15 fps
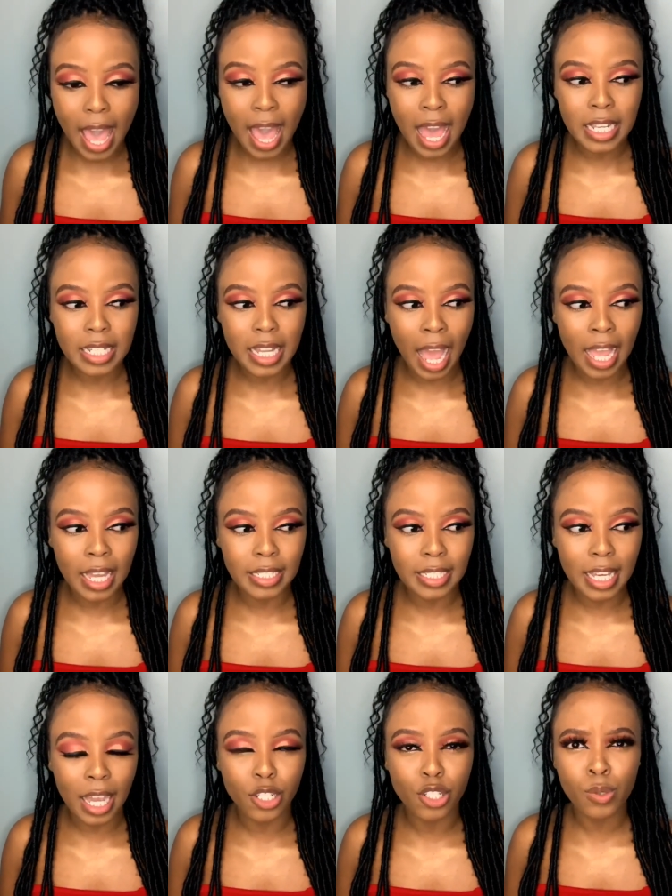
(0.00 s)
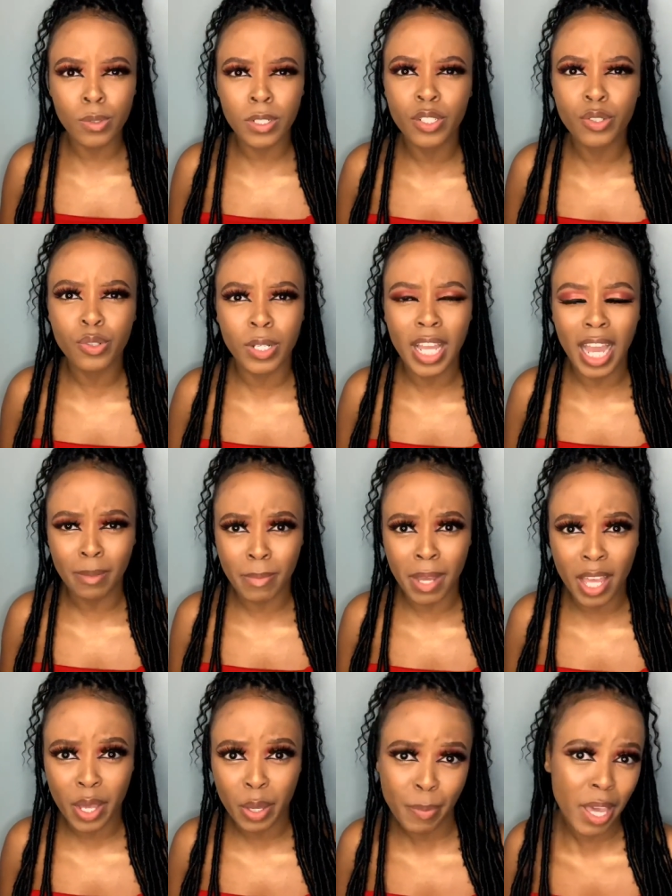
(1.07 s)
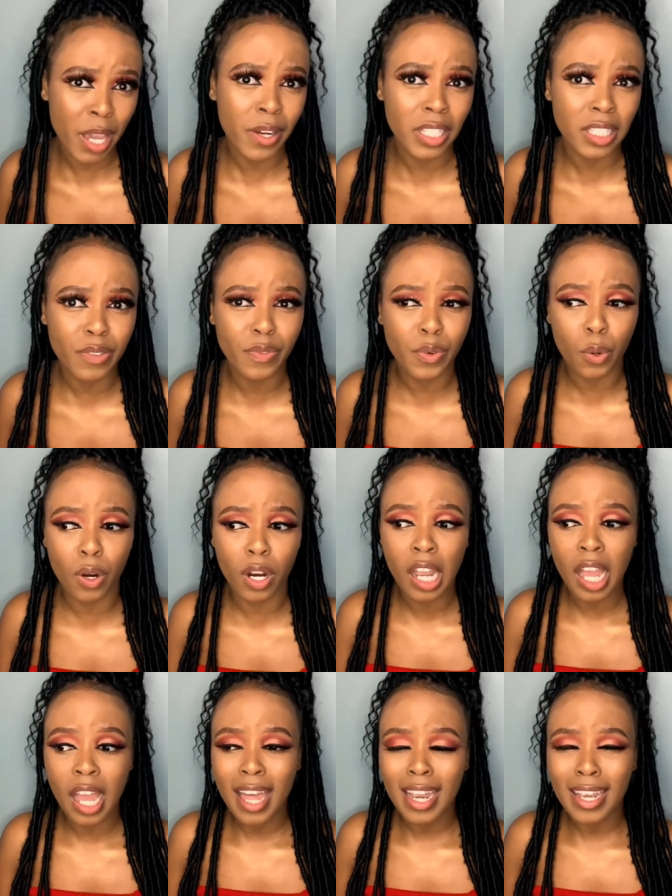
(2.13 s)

and i i truly truly admire her parents for